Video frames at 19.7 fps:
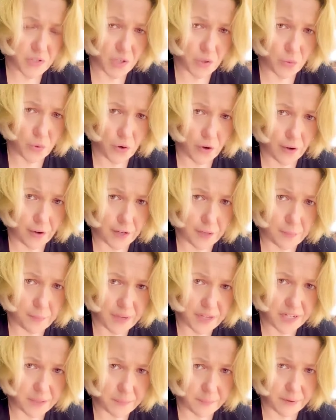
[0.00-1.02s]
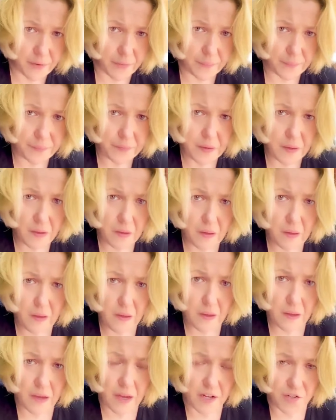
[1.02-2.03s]
you were an opinion mill
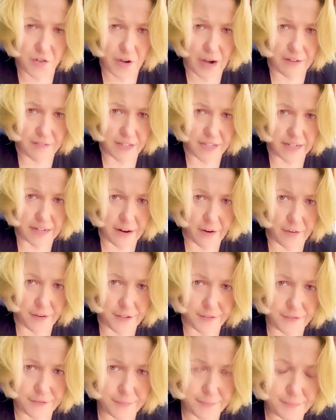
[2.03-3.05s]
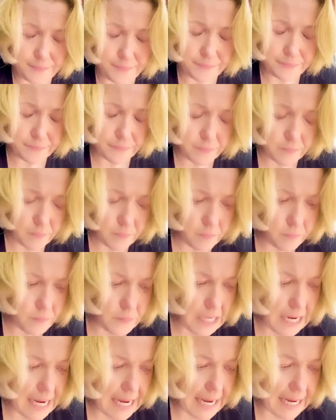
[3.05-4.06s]
and driving a narrative.
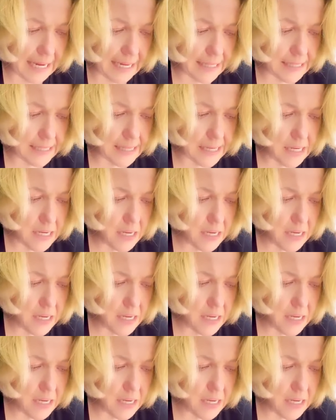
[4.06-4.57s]
And